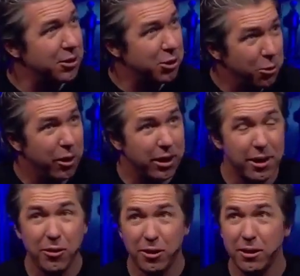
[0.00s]
to one
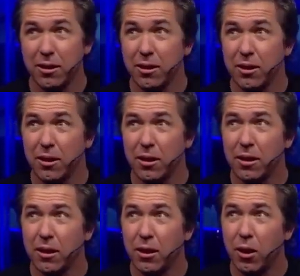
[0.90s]
another,
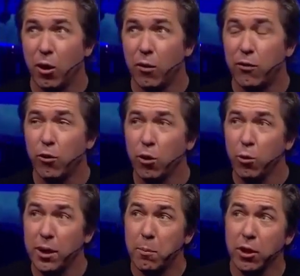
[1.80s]
for
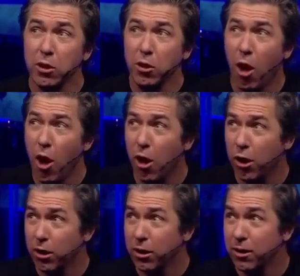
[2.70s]
we
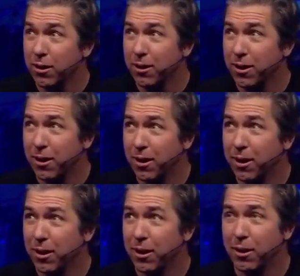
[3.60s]
belong
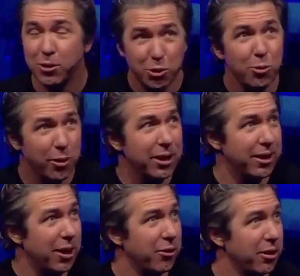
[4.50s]
to one
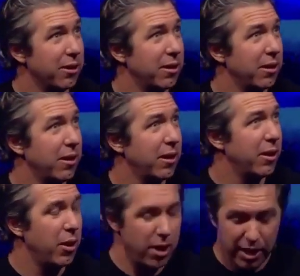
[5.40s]
another.
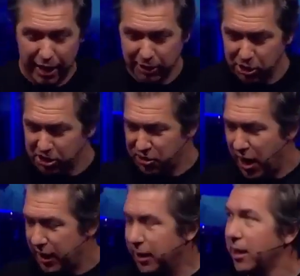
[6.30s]
And I just
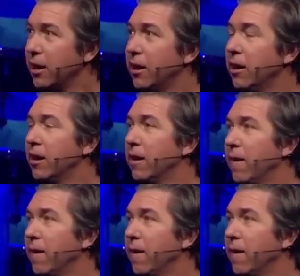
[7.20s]
sat here.